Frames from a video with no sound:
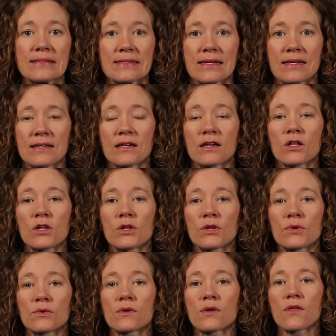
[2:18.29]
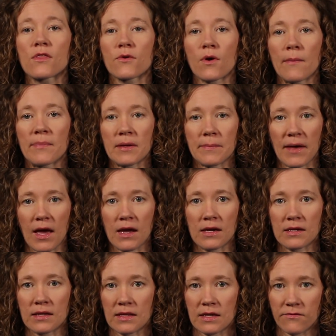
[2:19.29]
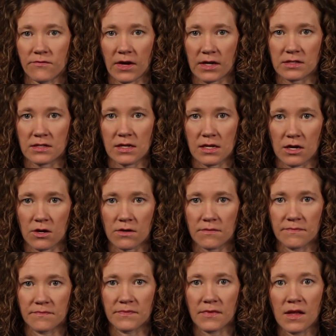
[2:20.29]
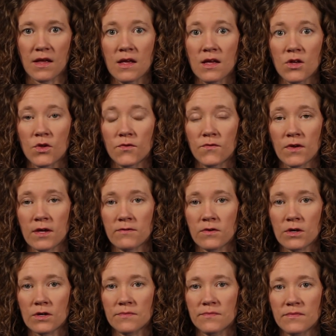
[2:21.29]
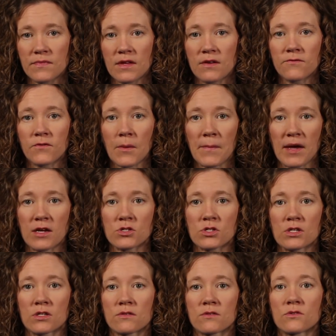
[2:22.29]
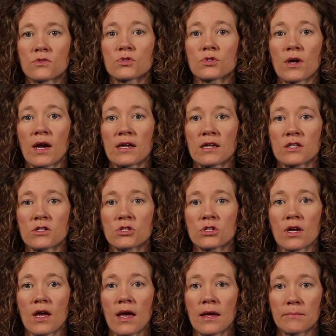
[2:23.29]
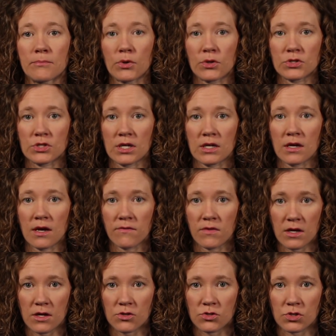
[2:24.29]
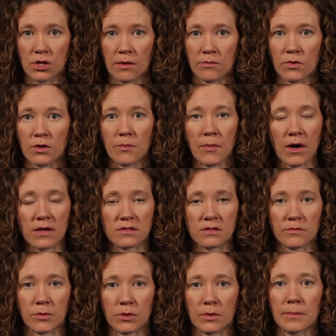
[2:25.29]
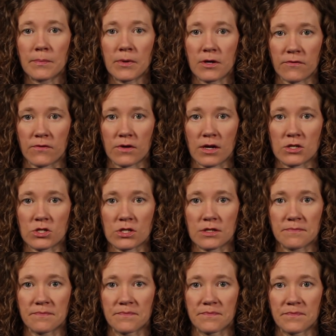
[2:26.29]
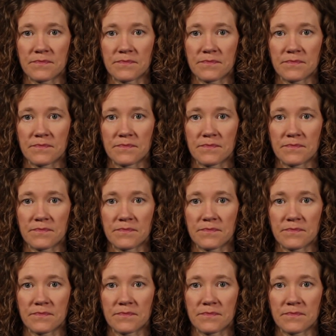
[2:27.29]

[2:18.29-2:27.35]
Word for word: seen include throbbing pain in the infected ear, fever, inflammation, drainage, and bulging of the eardrum with possible perforation.